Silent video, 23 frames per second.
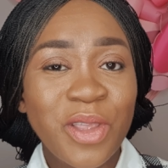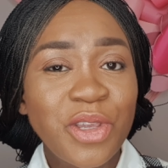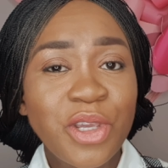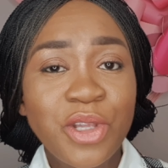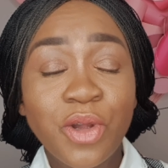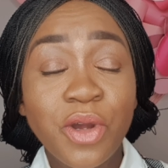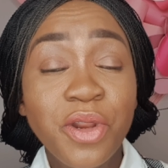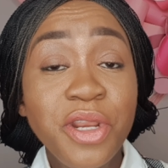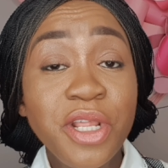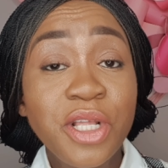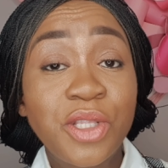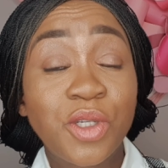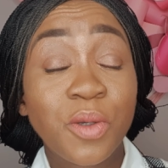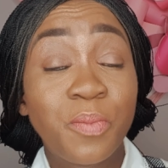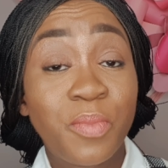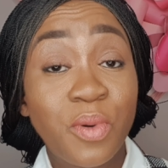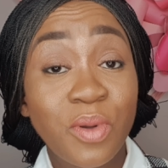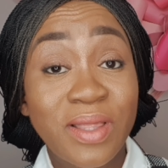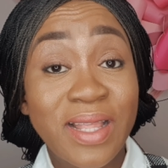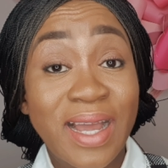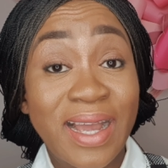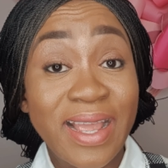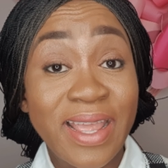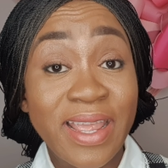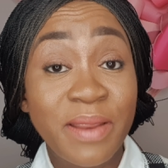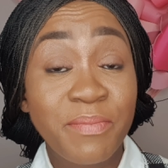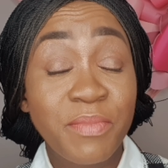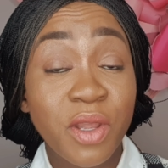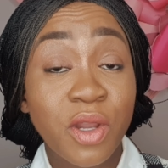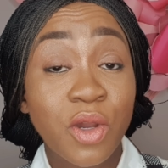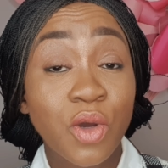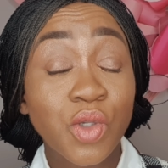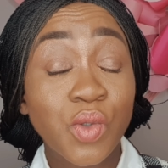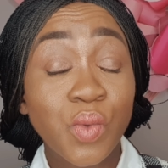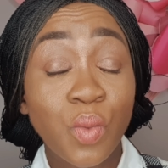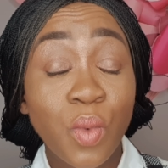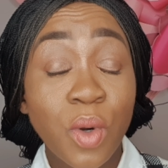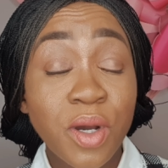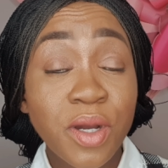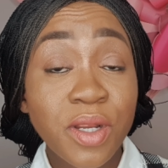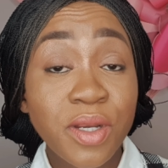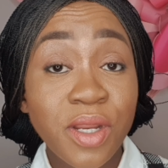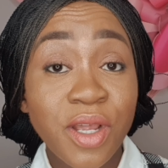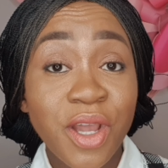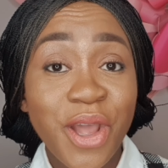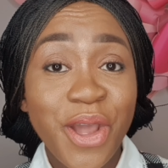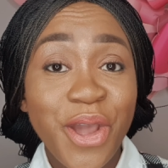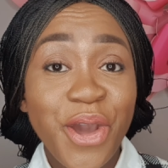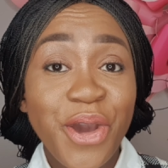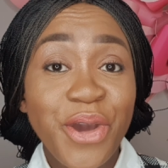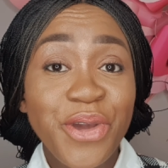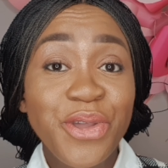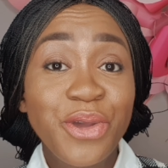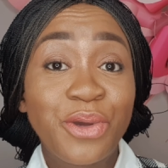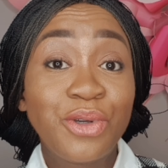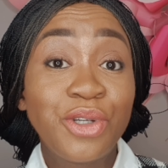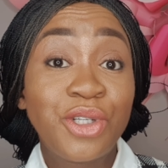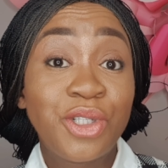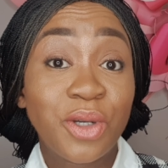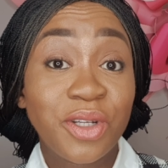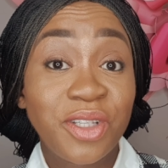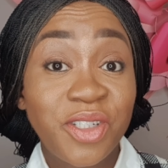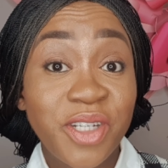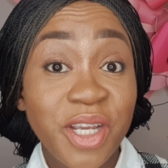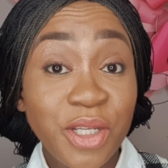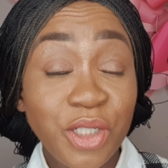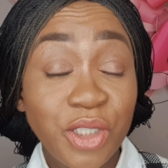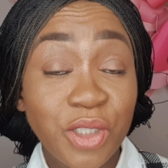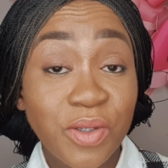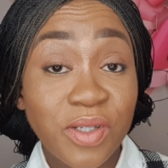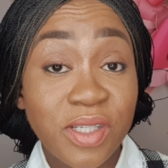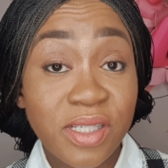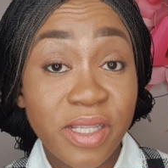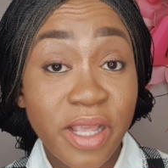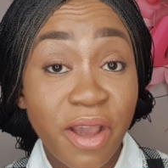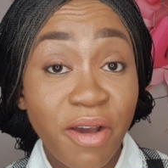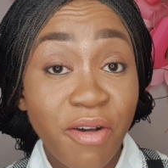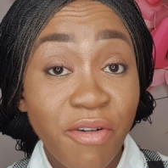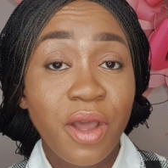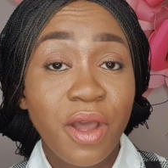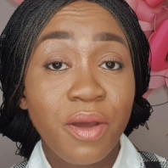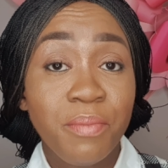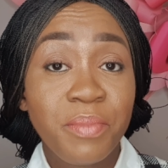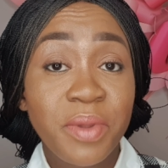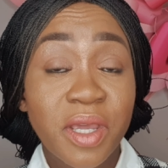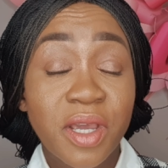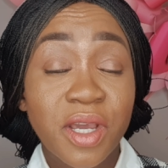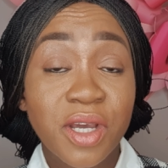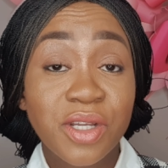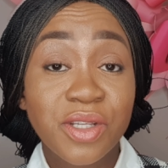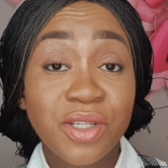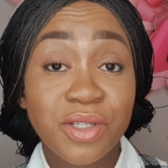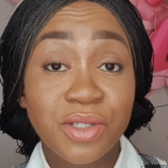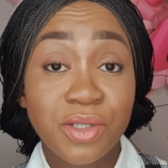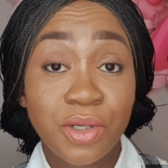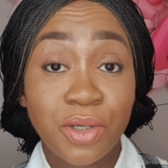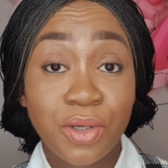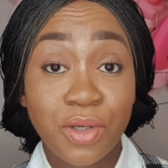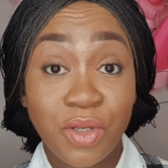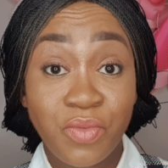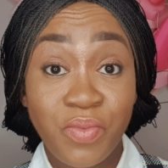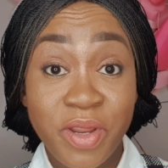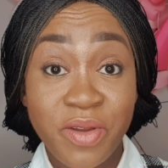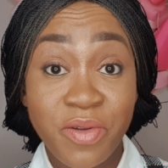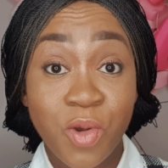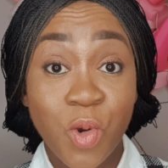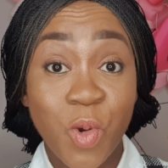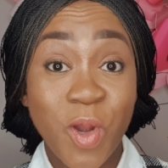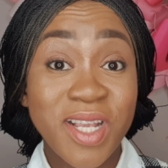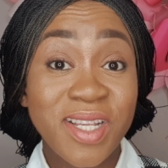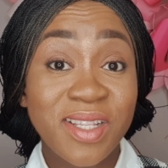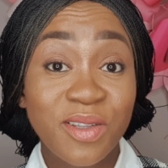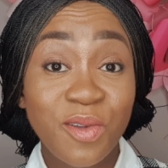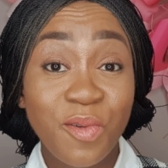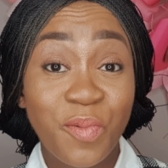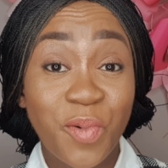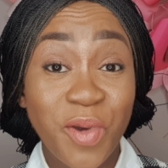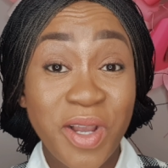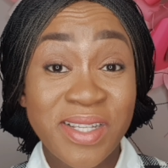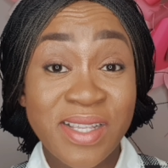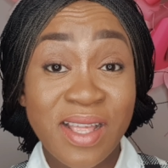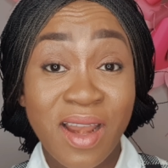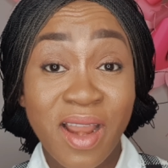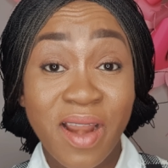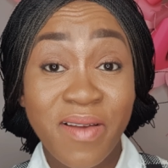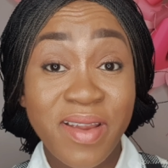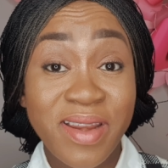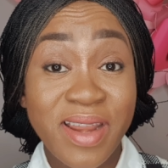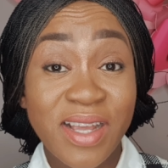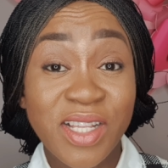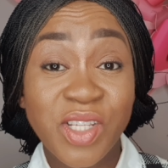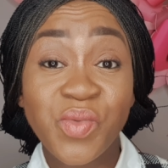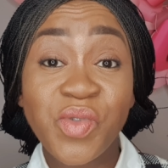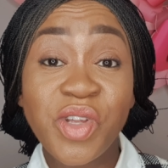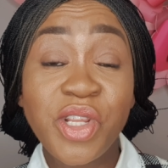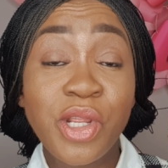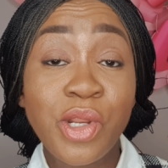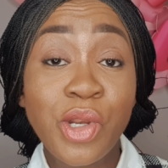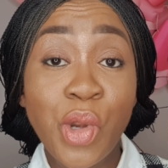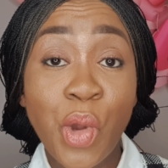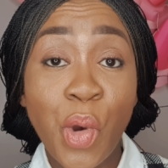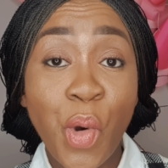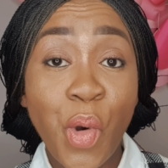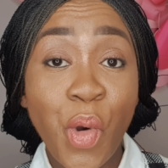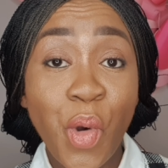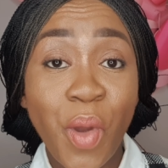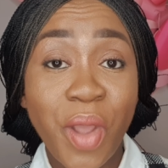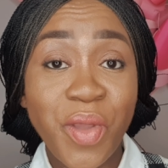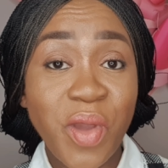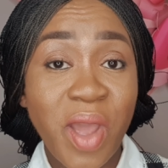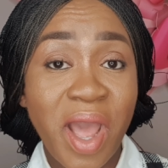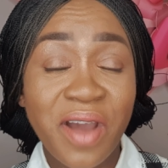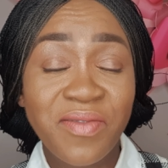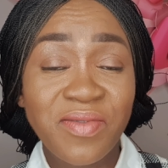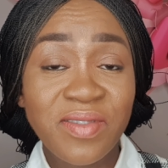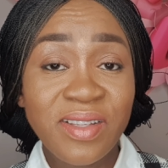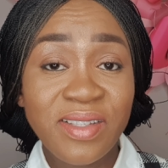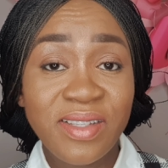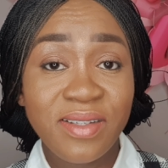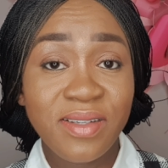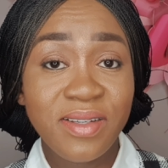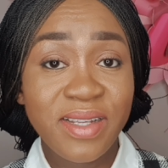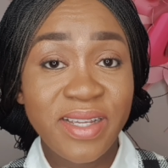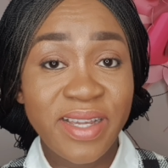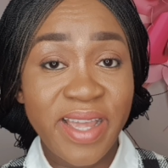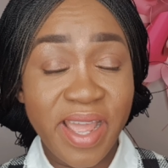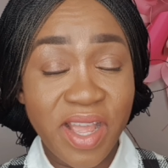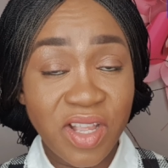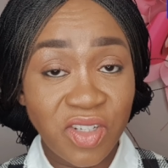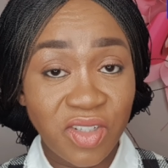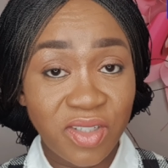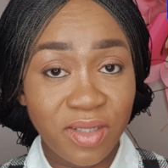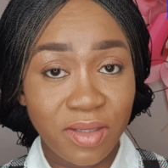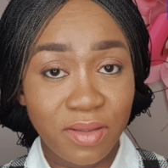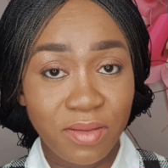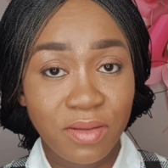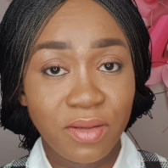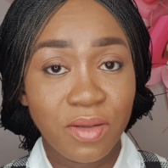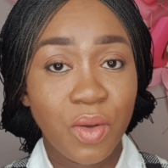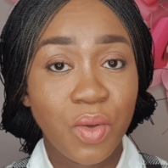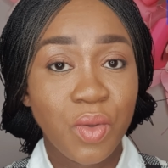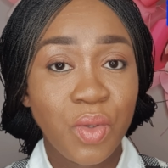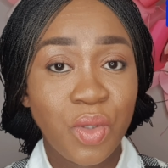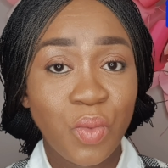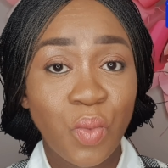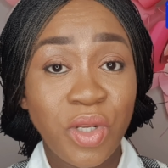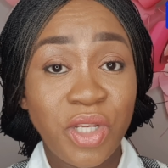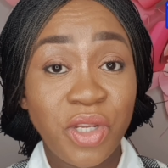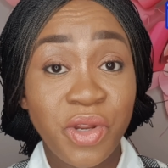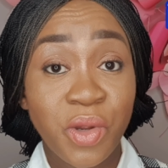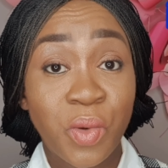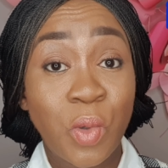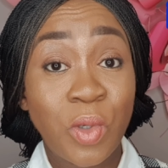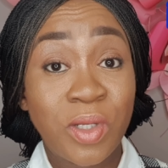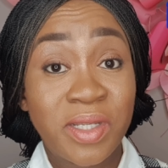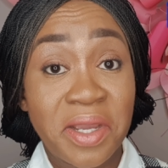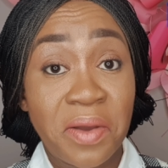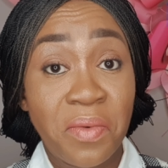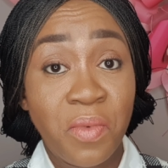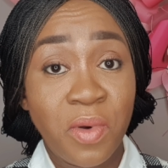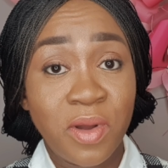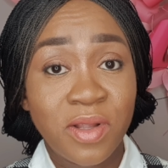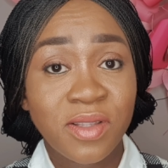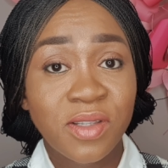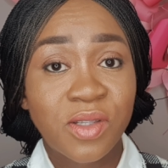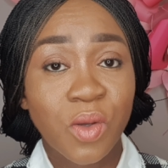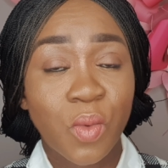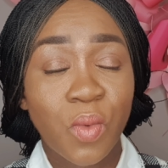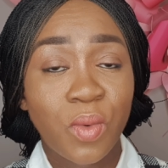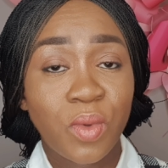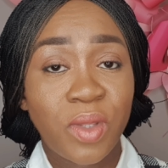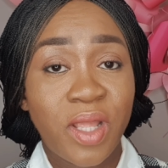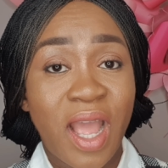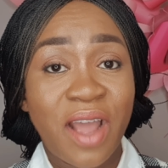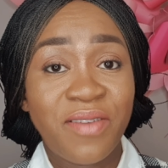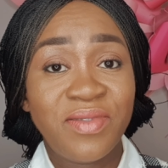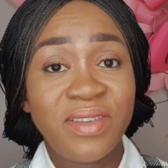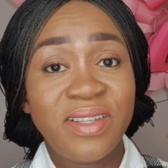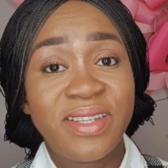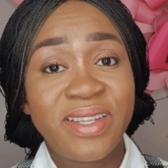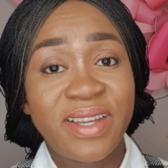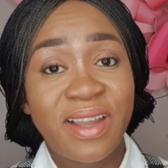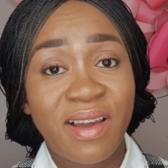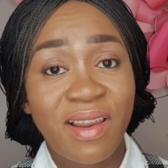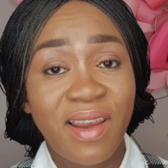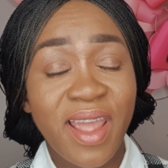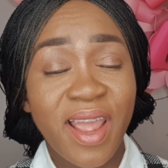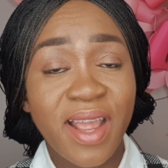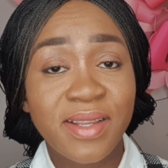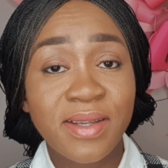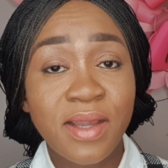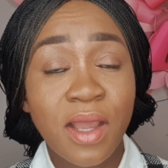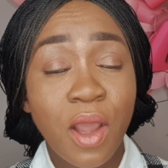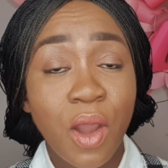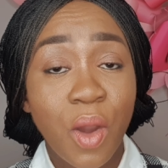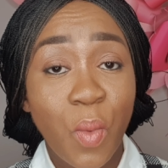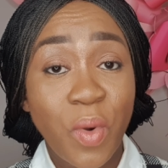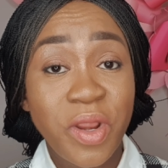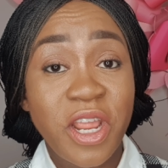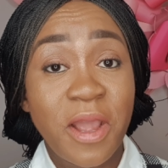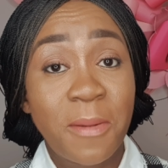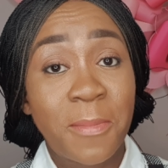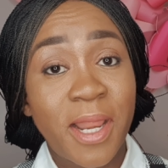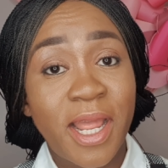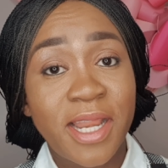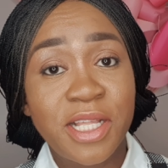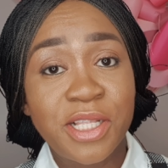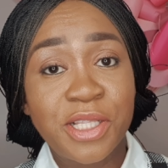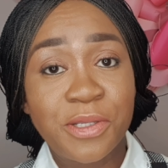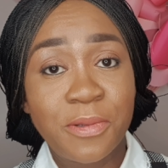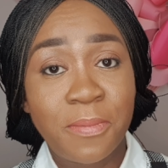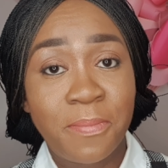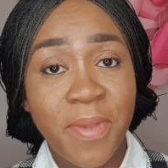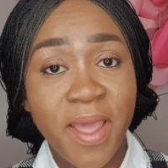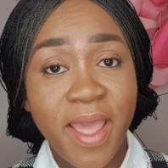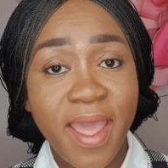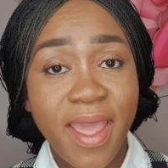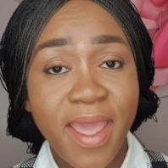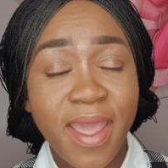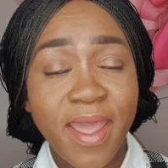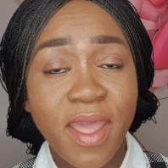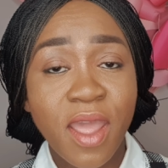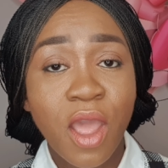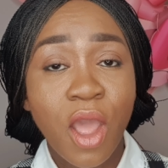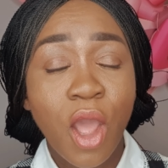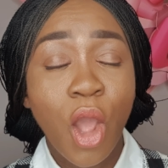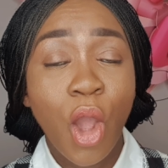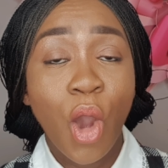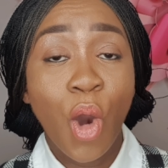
You don't need to put that in because one, you could shortchange yourself because you could be requesting for a salary that's really low. You haven't gauged what the recruiter wants or what they haven't declared what they're planning to pay.